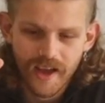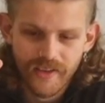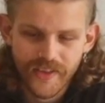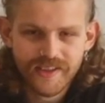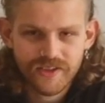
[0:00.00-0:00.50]

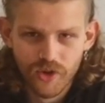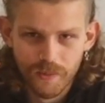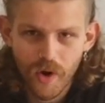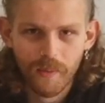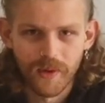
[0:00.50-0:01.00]
This is your
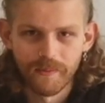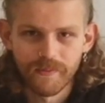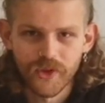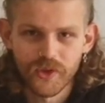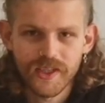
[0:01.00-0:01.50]
problem.
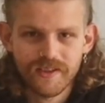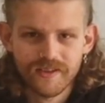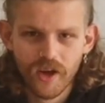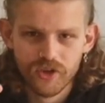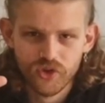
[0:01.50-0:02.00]
You need to
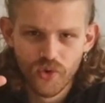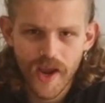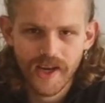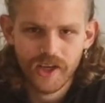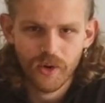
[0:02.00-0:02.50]
start
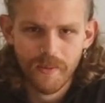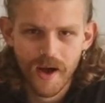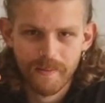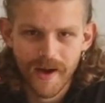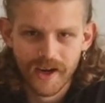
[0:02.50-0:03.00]
training your
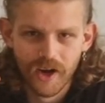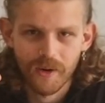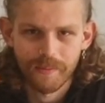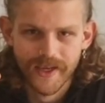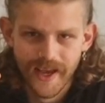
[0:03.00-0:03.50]
mind back
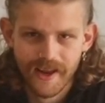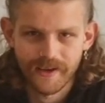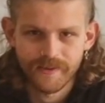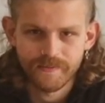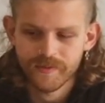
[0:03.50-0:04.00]
up again
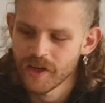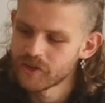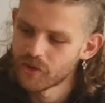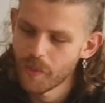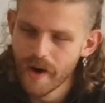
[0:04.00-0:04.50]

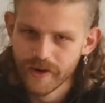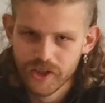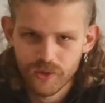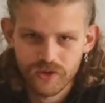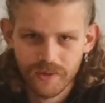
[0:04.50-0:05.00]
to where it
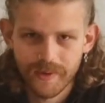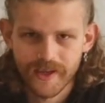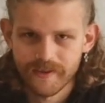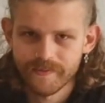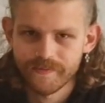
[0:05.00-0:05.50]
used to
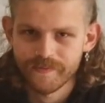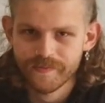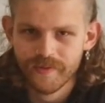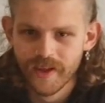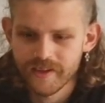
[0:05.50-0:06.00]
be,
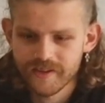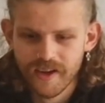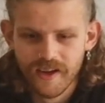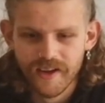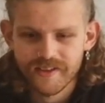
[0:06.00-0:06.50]

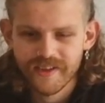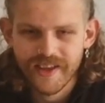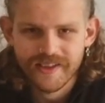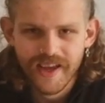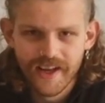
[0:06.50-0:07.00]
to
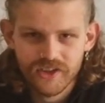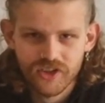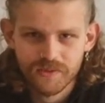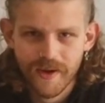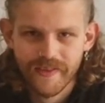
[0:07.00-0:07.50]
the
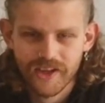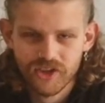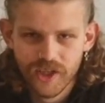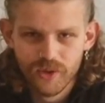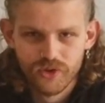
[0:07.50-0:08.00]
attention span that
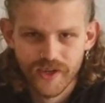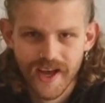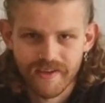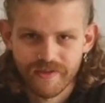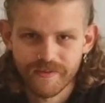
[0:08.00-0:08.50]
children
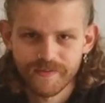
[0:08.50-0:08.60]
have.